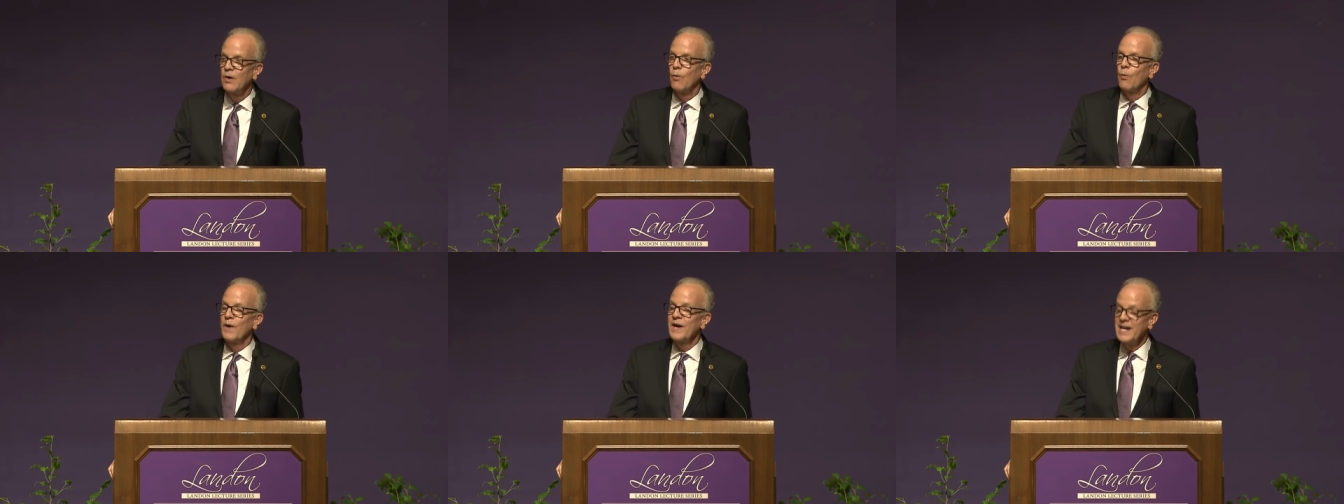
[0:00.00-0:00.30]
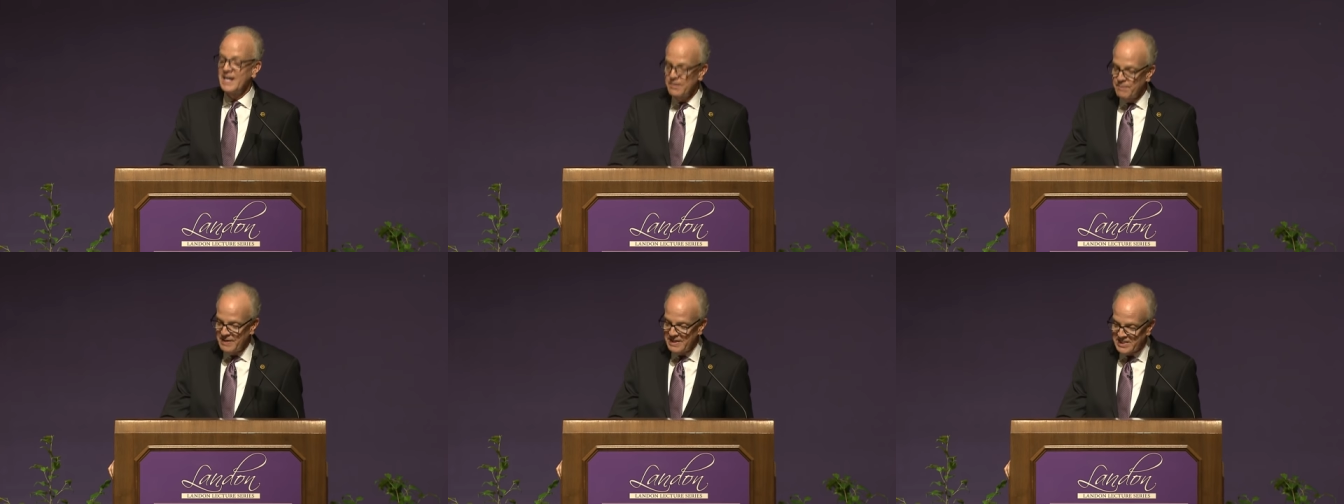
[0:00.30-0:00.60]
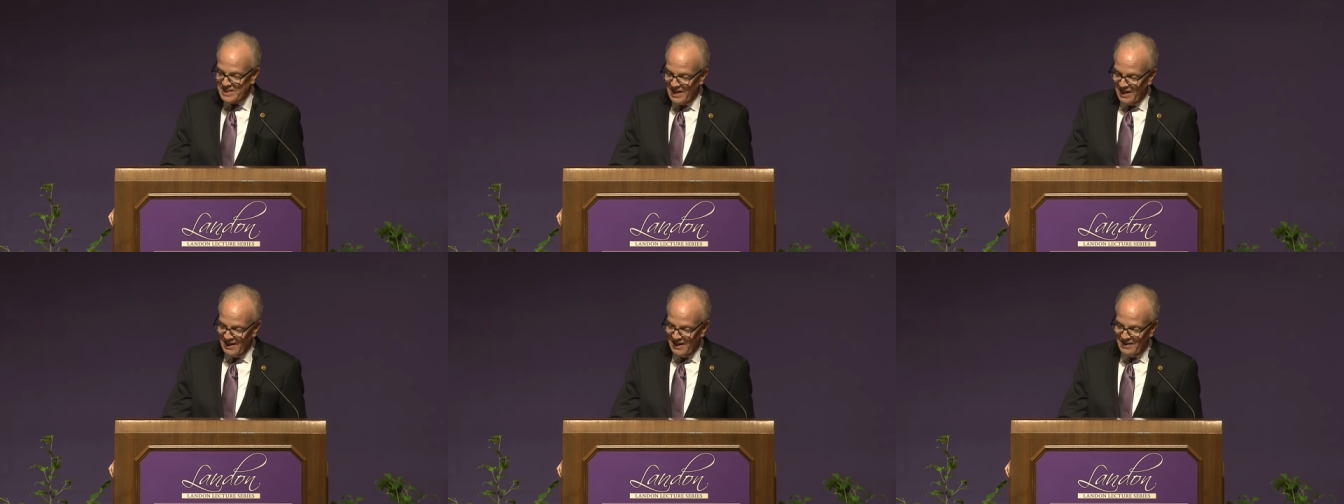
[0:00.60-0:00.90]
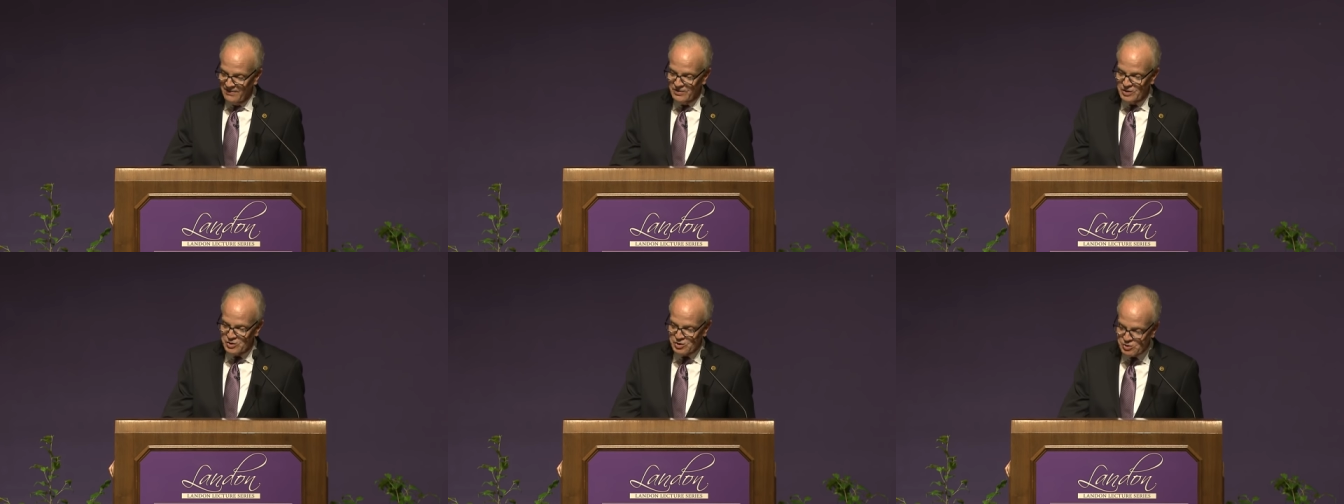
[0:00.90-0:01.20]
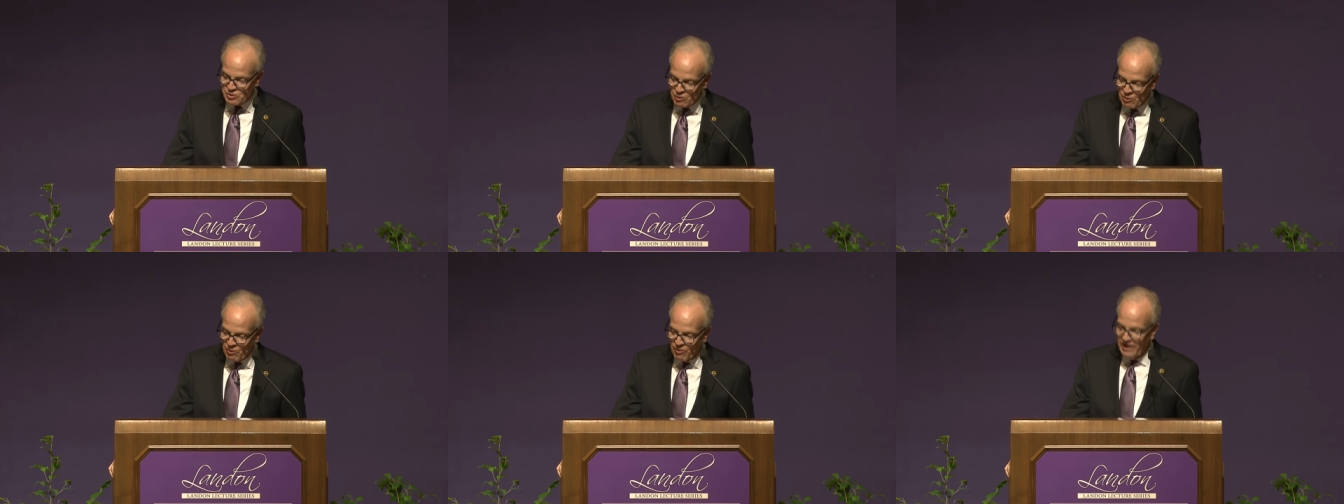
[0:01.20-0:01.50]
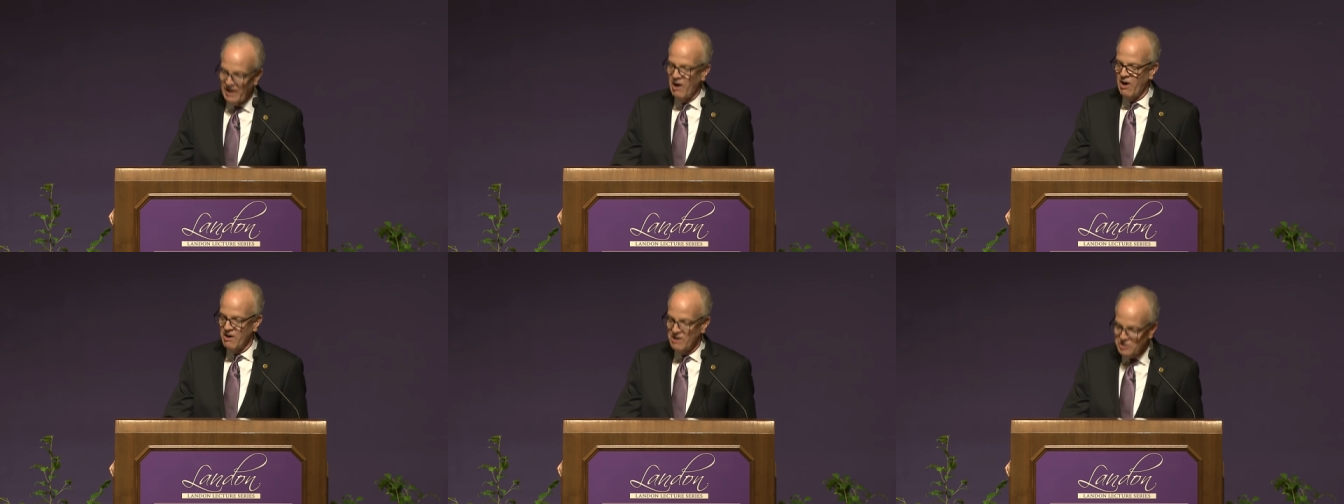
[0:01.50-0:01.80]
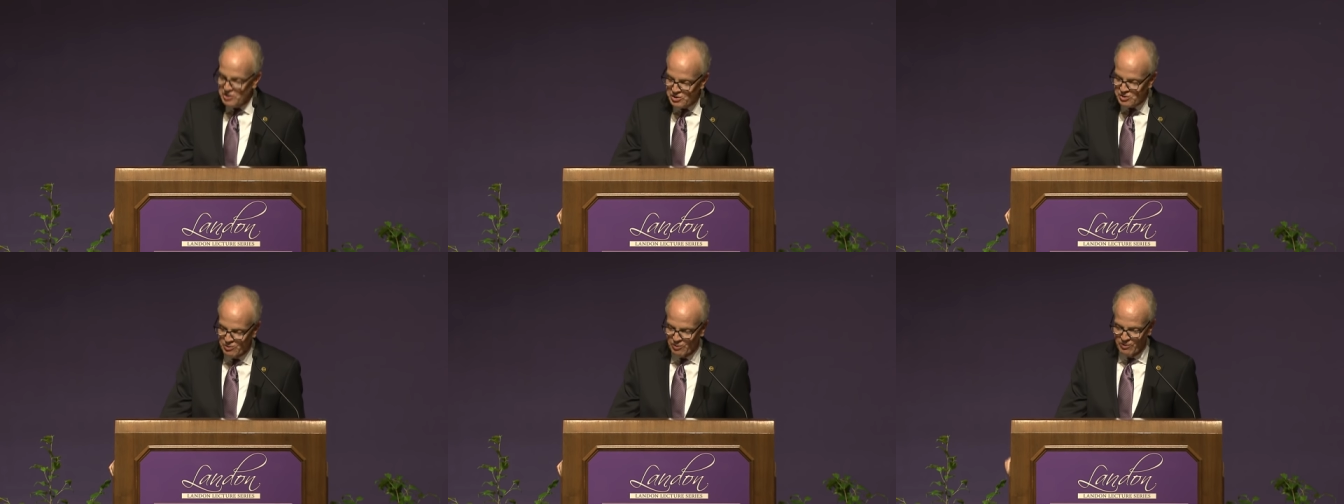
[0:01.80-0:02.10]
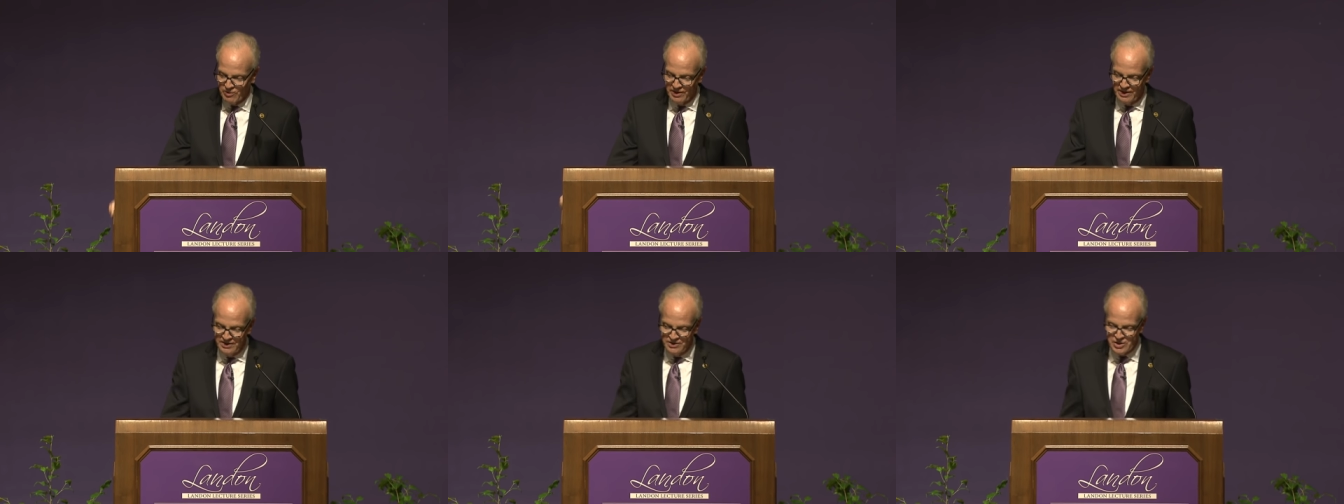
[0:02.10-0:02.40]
we need to be telling the story, our story,